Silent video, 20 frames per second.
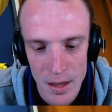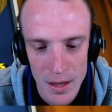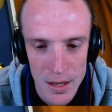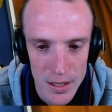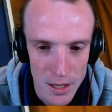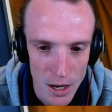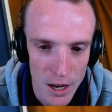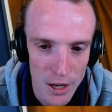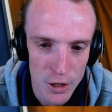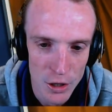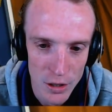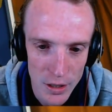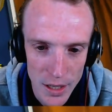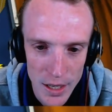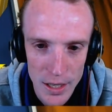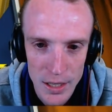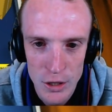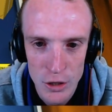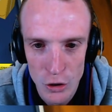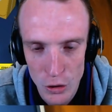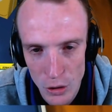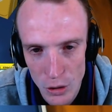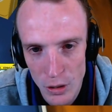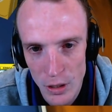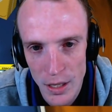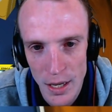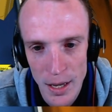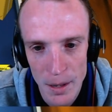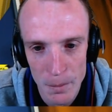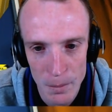So I do need to
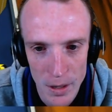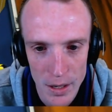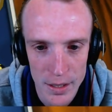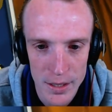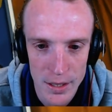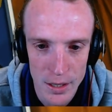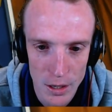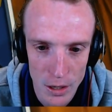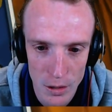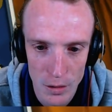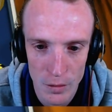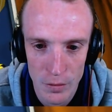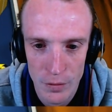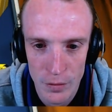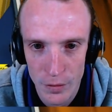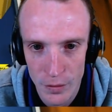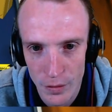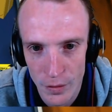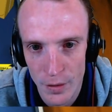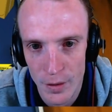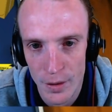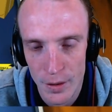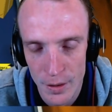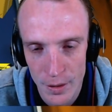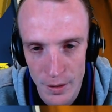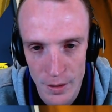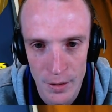get myself